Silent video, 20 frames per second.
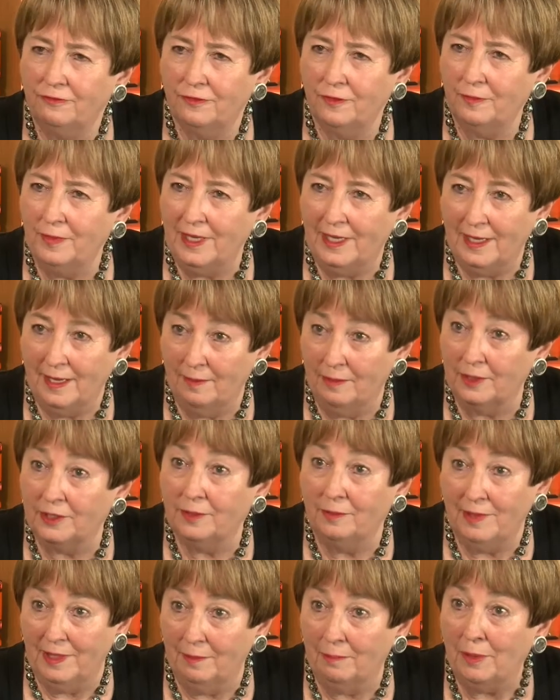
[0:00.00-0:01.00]
for being able
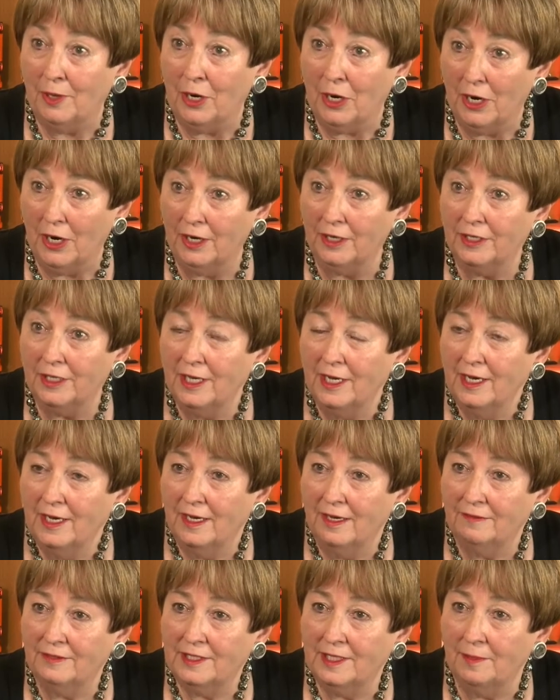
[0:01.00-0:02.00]
to be a part
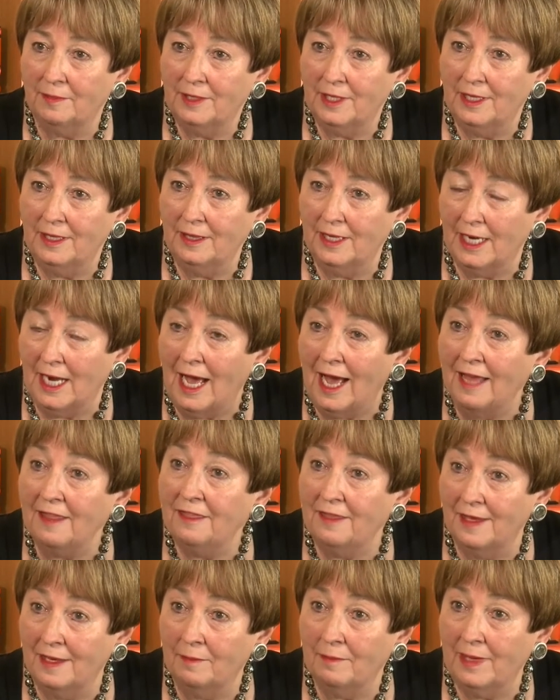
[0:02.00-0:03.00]
of something that I
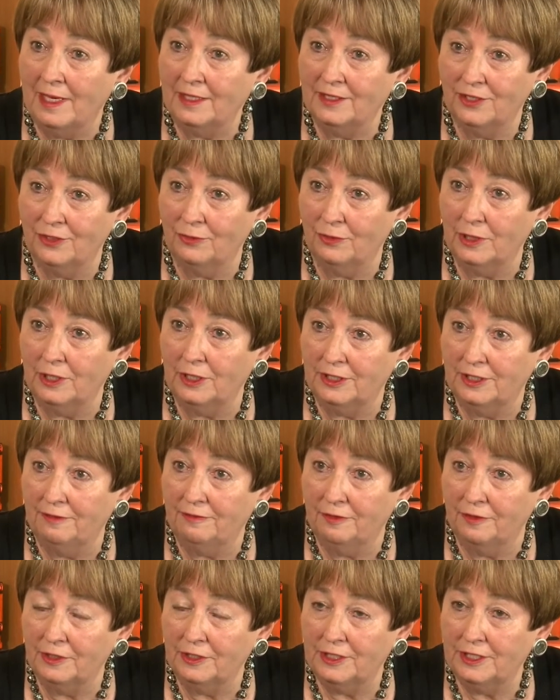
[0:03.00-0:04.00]
think makes a real
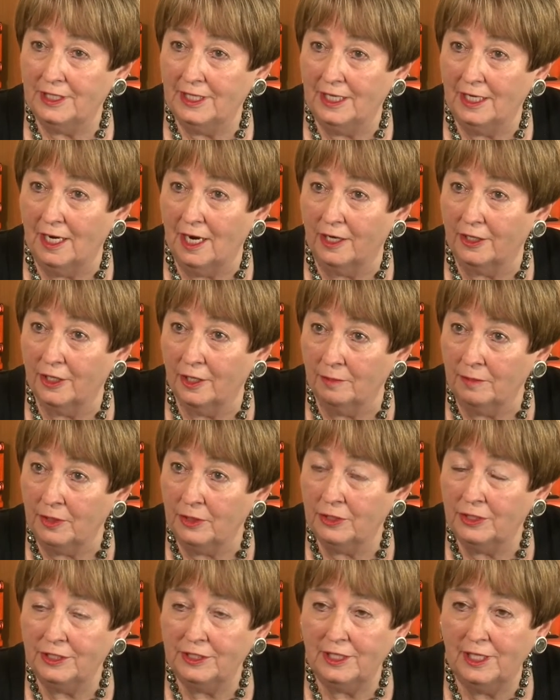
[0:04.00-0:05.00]
difference in our
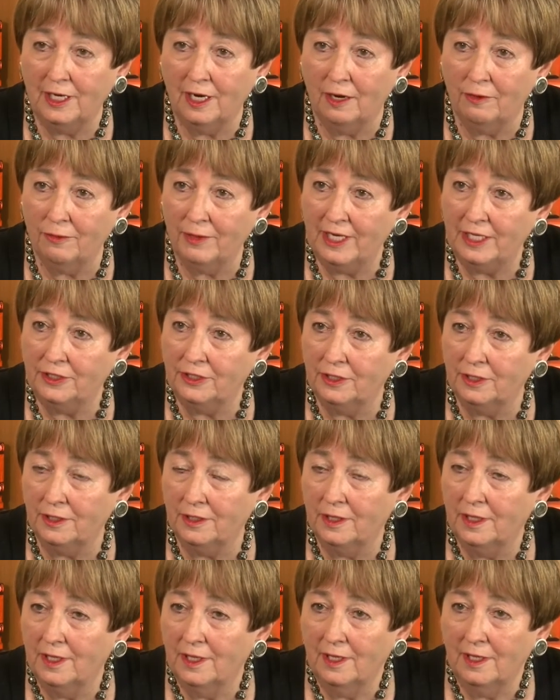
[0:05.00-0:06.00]
community, our
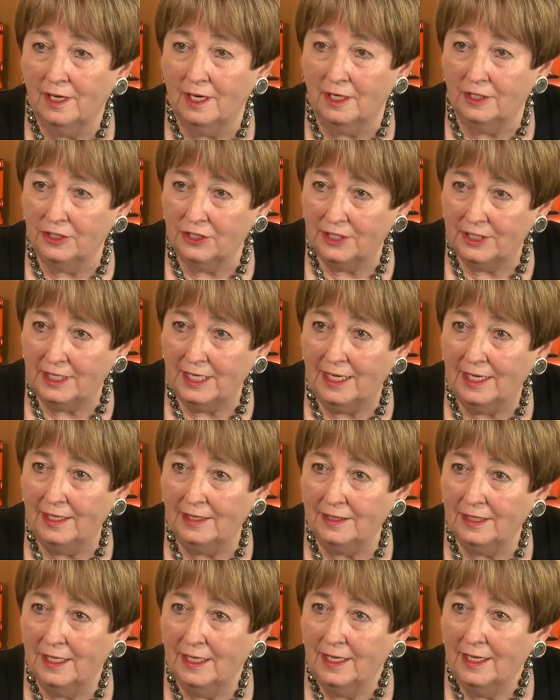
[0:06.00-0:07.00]
region, our
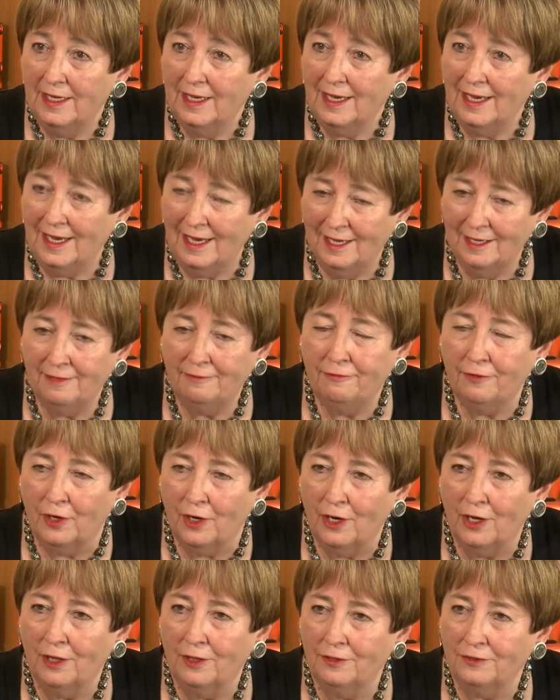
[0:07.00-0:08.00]
state, and for
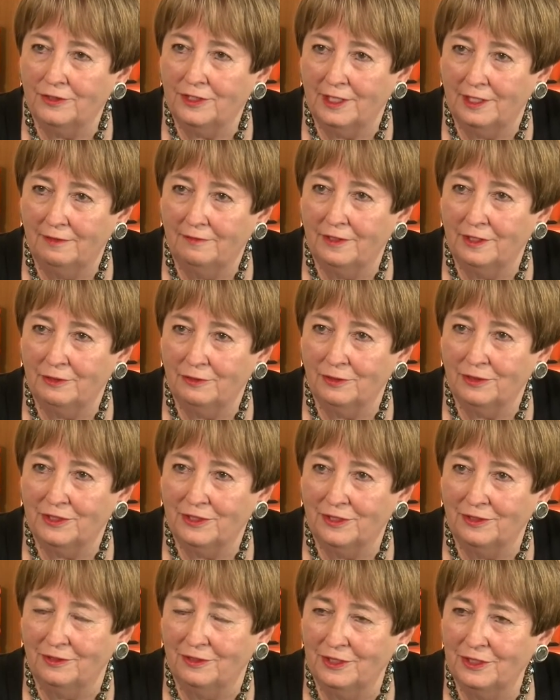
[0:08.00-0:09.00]
all those individual
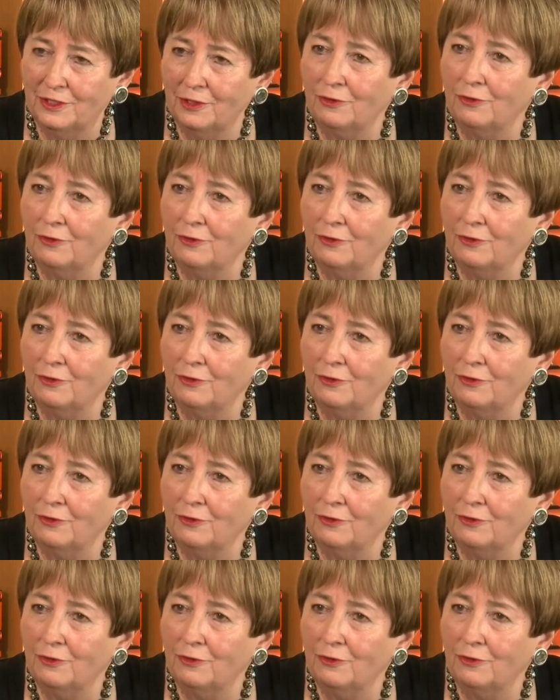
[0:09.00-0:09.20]
students. So